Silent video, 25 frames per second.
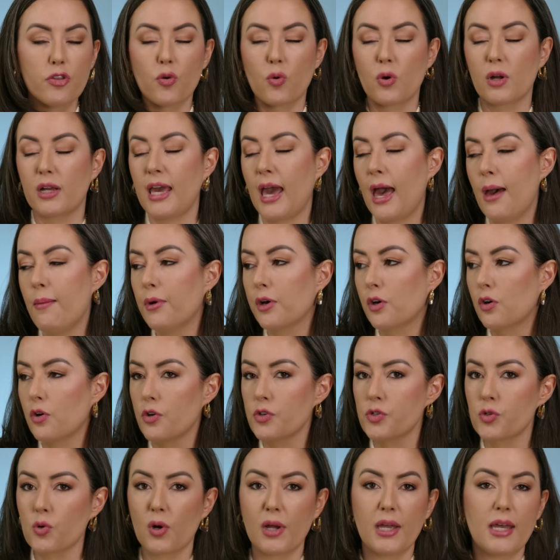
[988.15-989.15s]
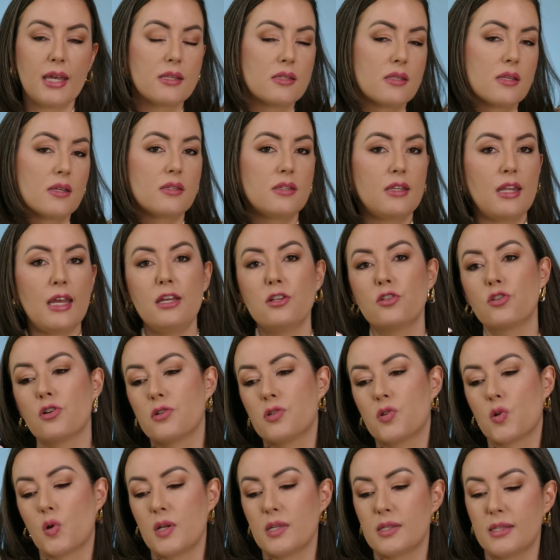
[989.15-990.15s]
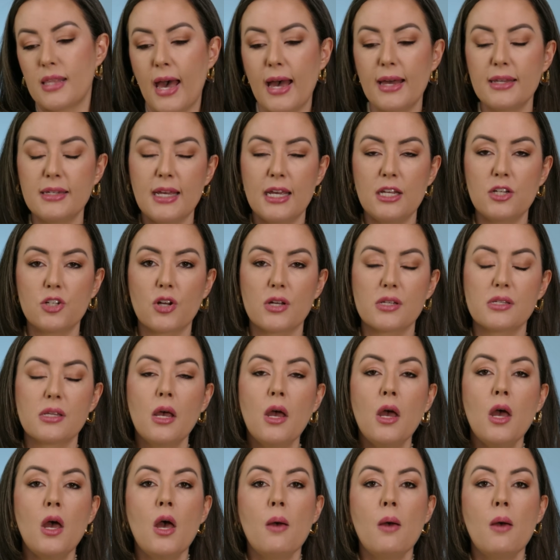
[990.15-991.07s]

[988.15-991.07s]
or chemicals or is this dangerous or is that dangerous?